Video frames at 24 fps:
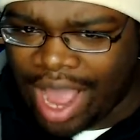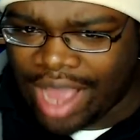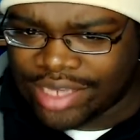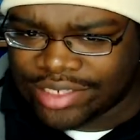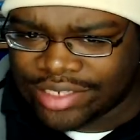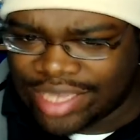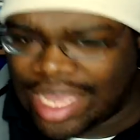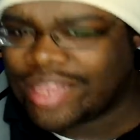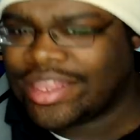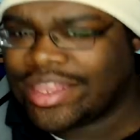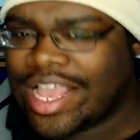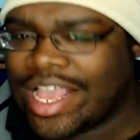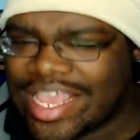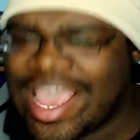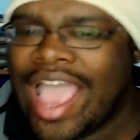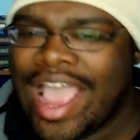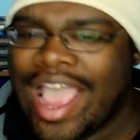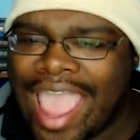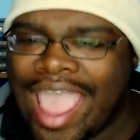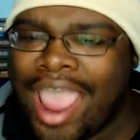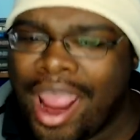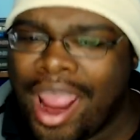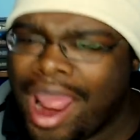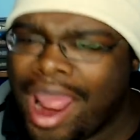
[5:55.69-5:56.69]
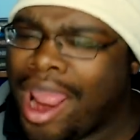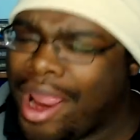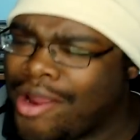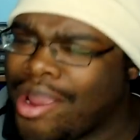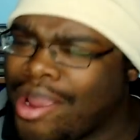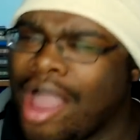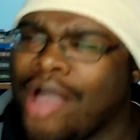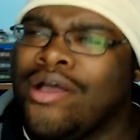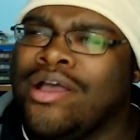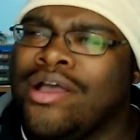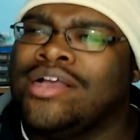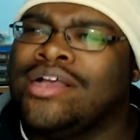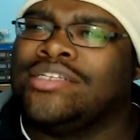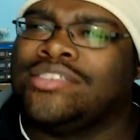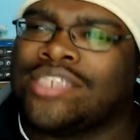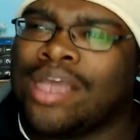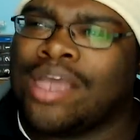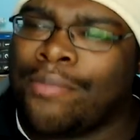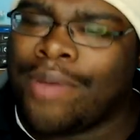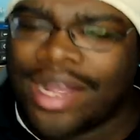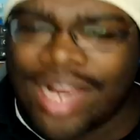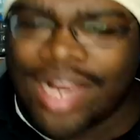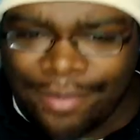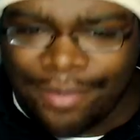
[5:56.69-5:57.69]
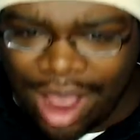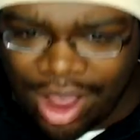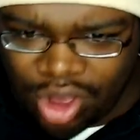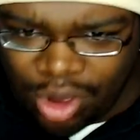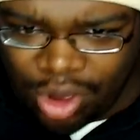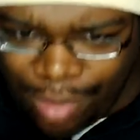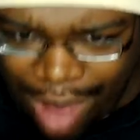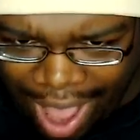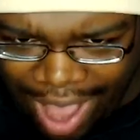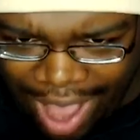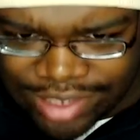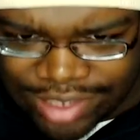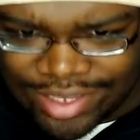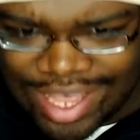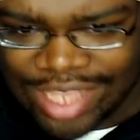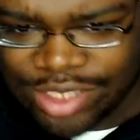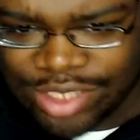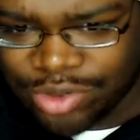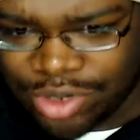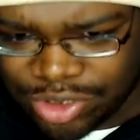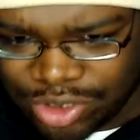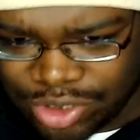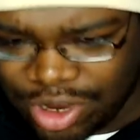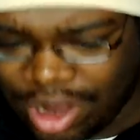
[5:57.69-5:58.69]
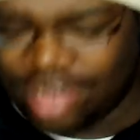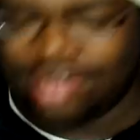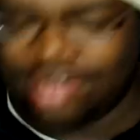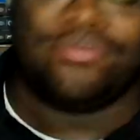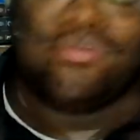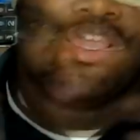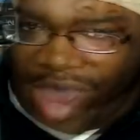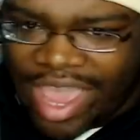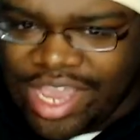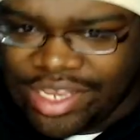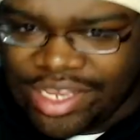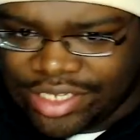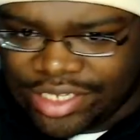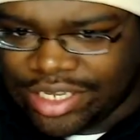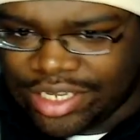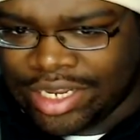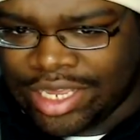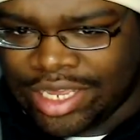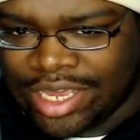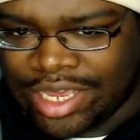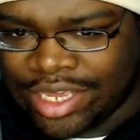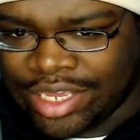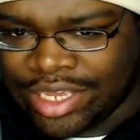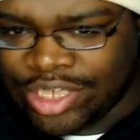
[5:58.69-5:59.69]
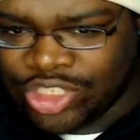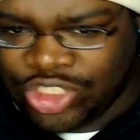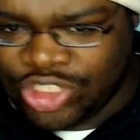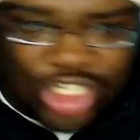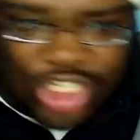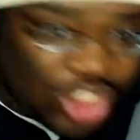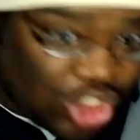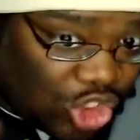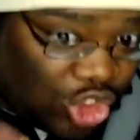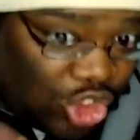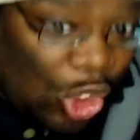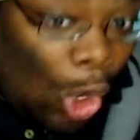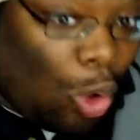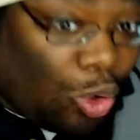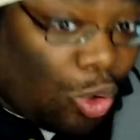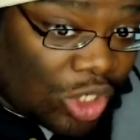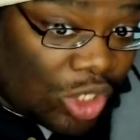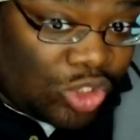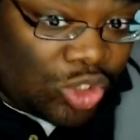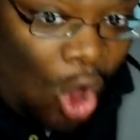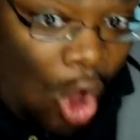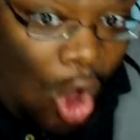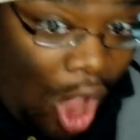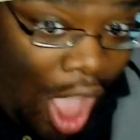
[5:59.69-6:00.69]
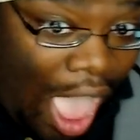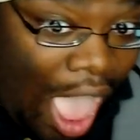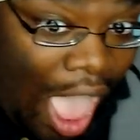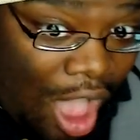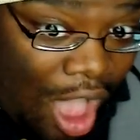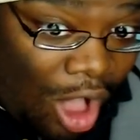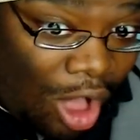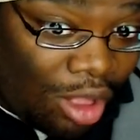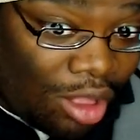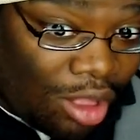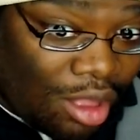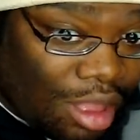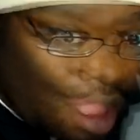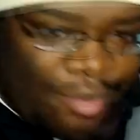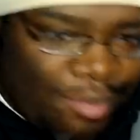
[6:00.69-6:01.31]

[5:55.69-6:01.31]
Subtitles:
box. I think, yeah, there you go. Tamate Bako box. That's what it's called. Basically, she's stoked as all hell